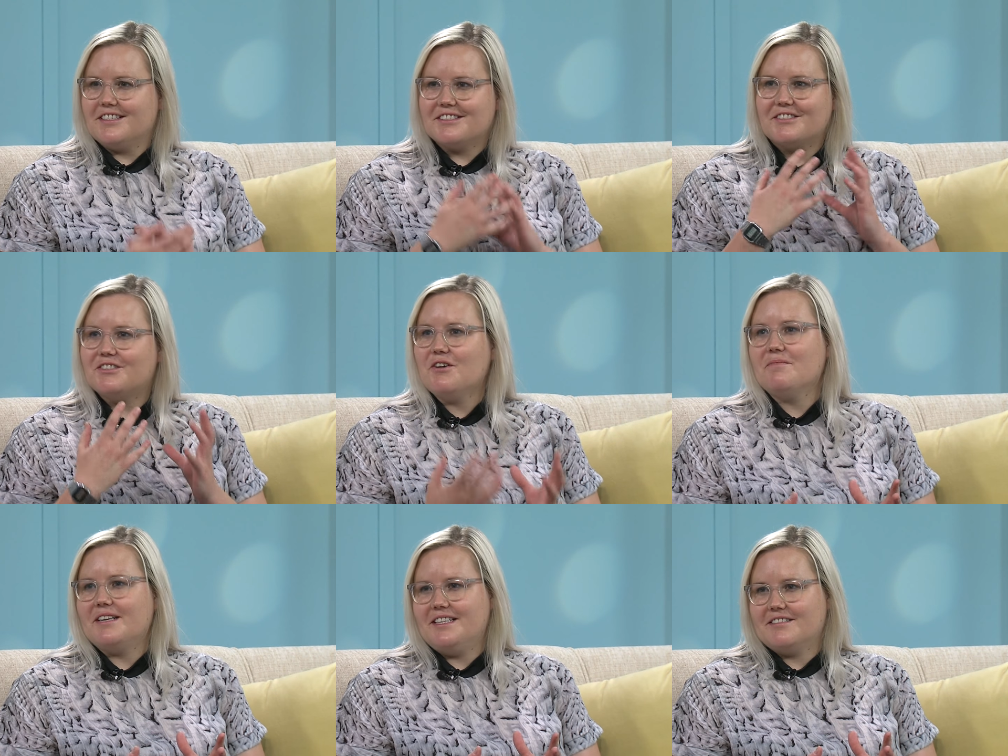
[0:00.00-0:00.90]
so
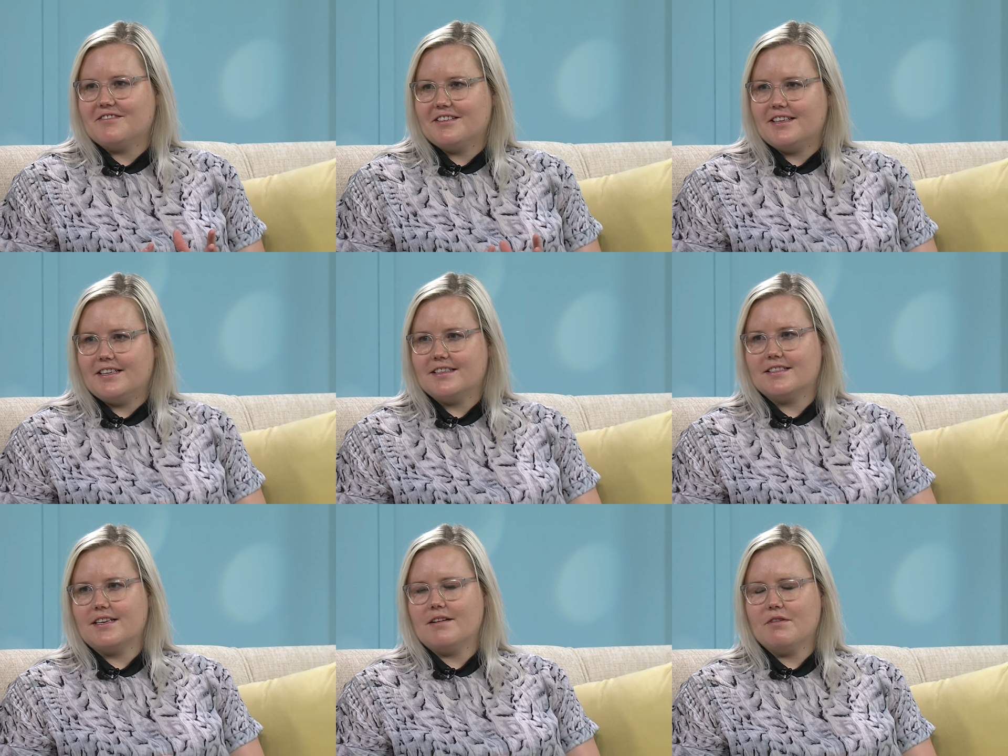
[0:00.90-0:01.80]
many different things. Mm
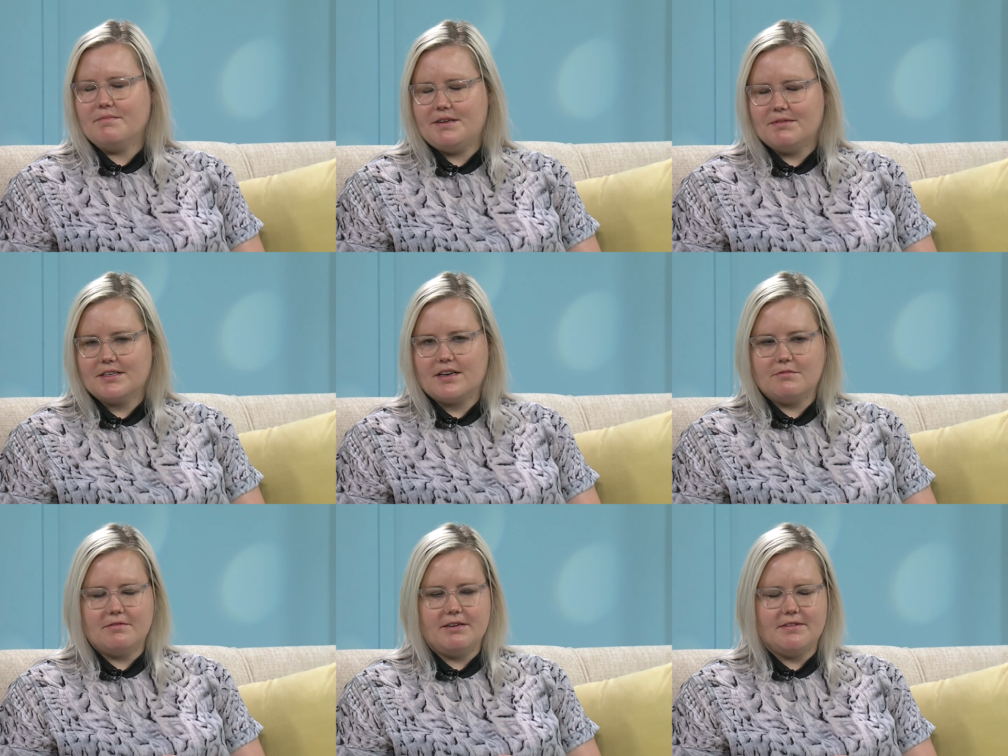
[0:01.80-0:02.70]
-hmm. And I mm-hmm. want people to
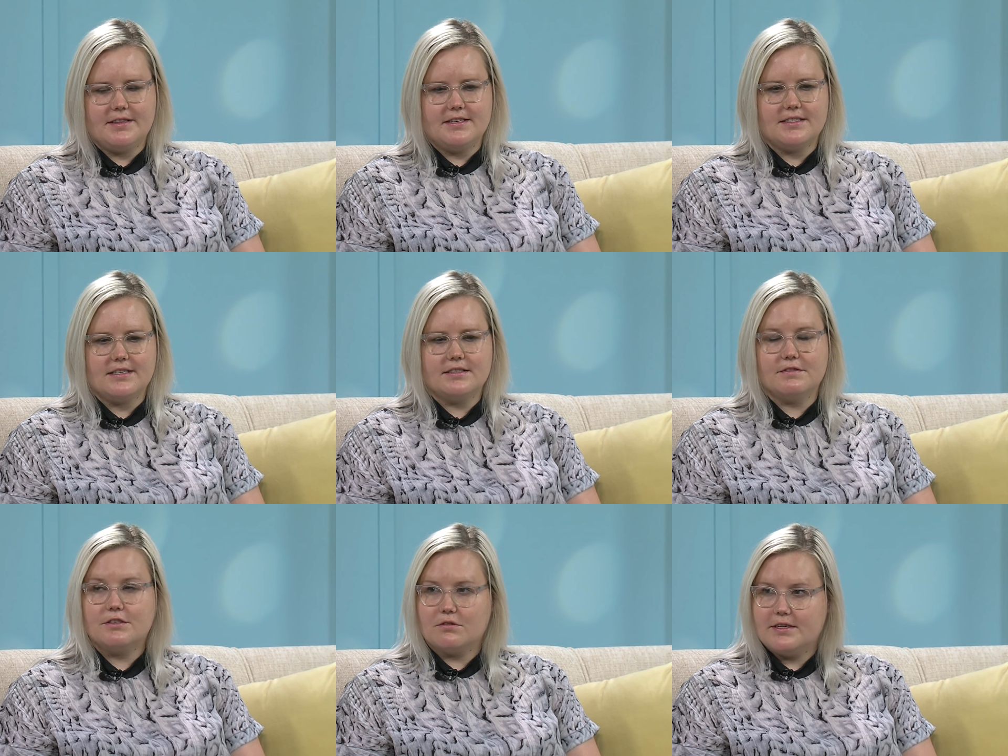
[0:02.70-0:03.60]
come away with this sense of
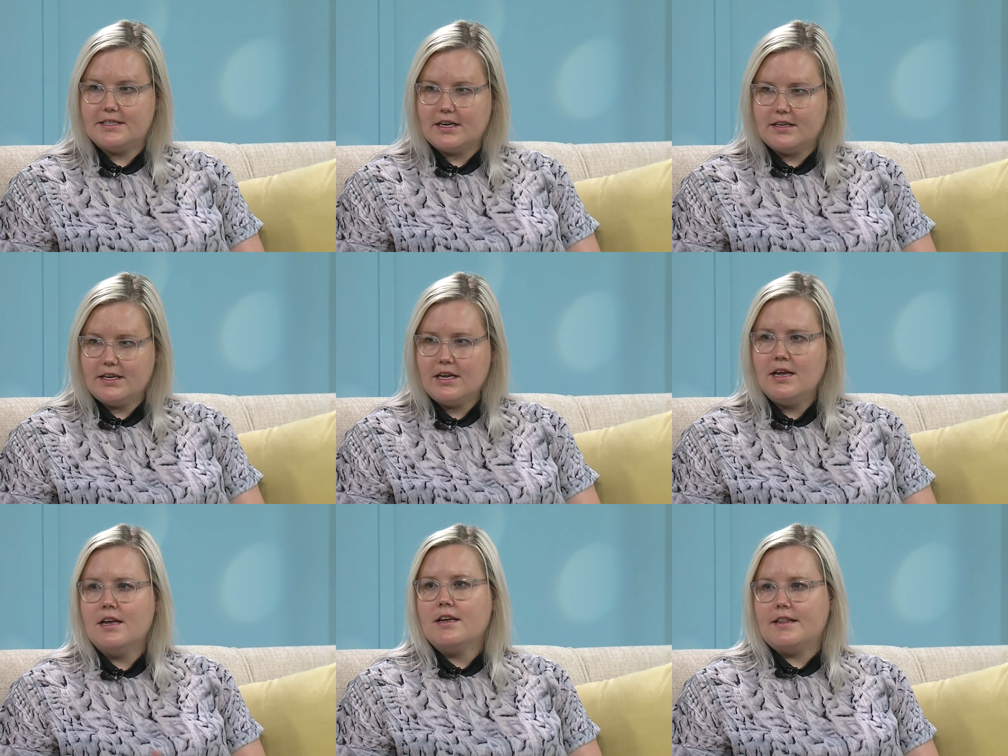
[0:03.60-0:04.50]
storytelling
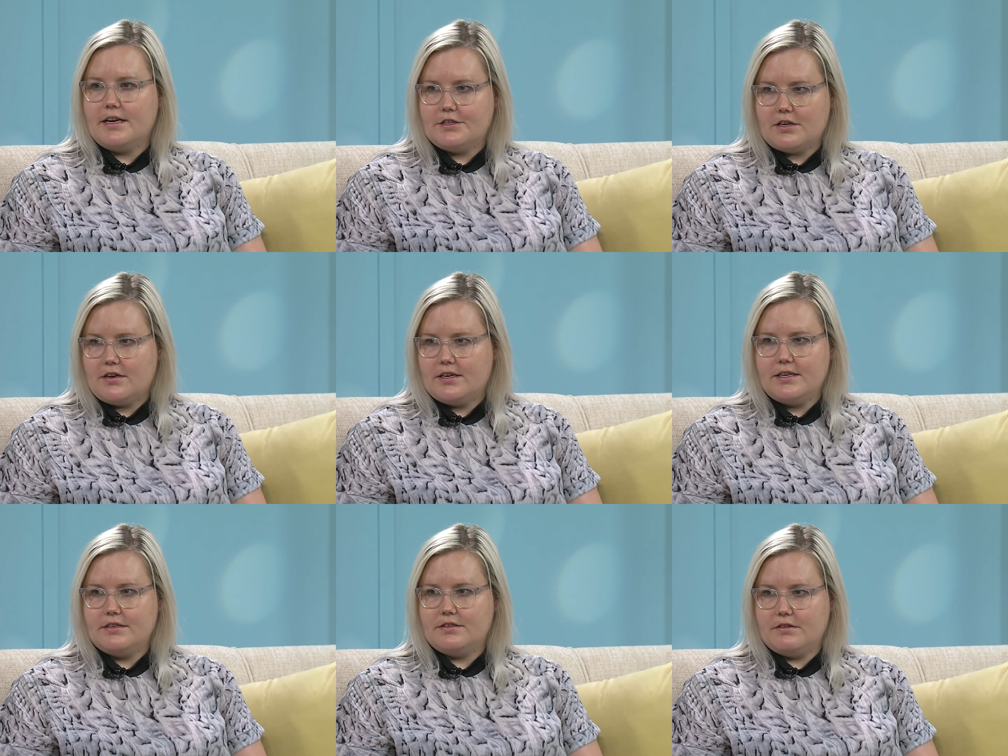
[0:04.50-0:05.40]
that Shana
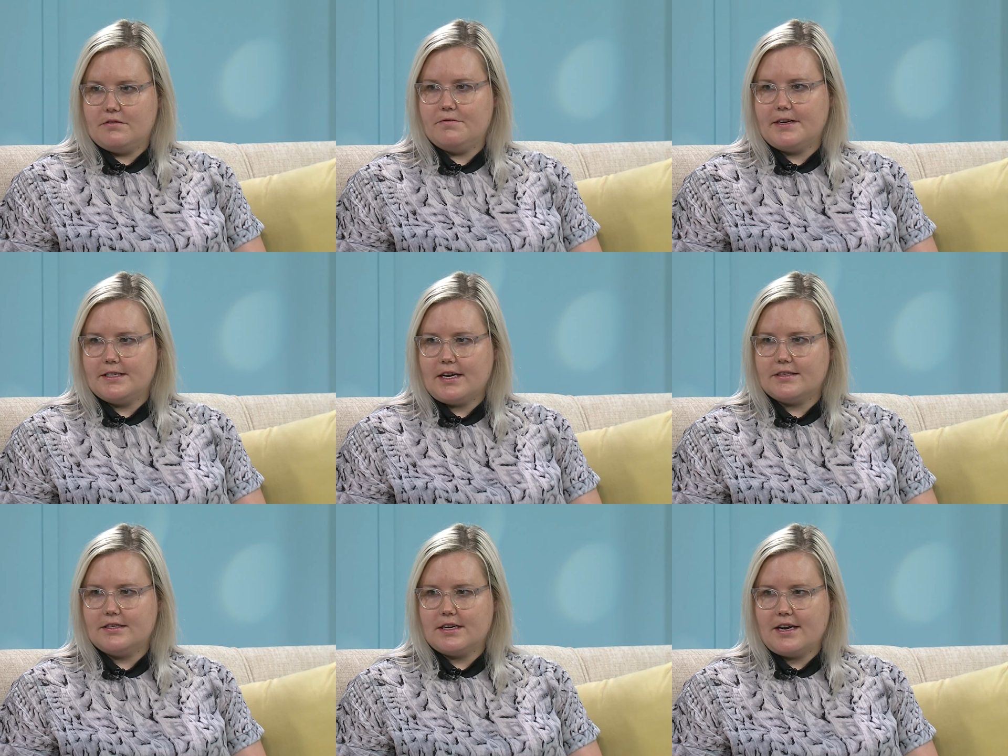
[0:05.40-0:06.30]
is so
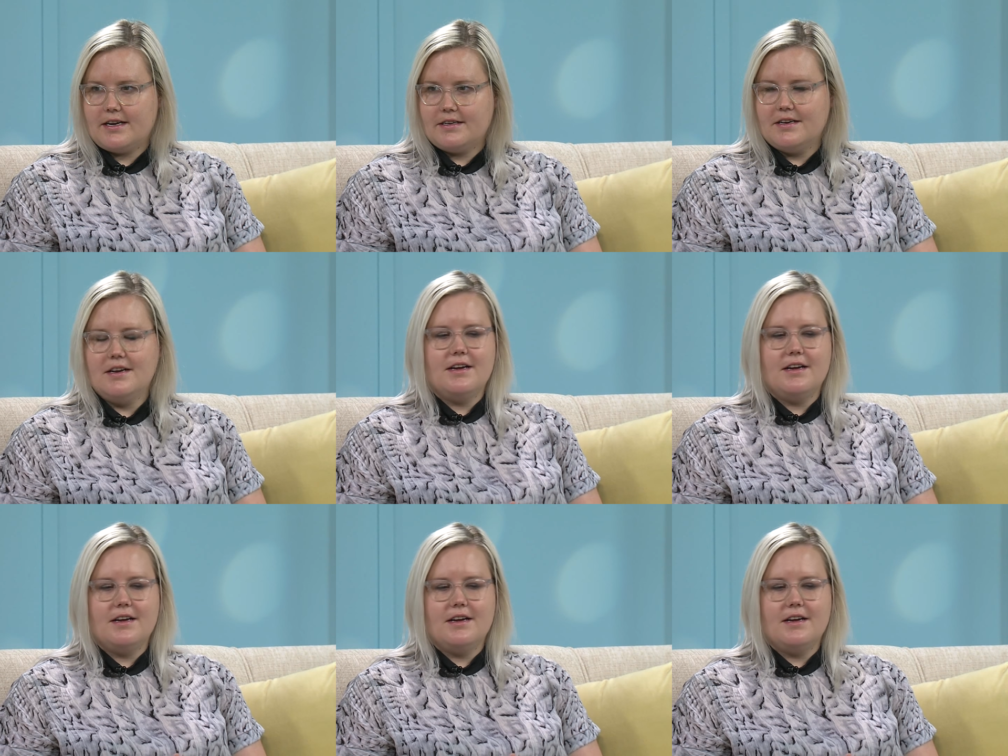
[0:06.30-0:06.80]
fantastic at.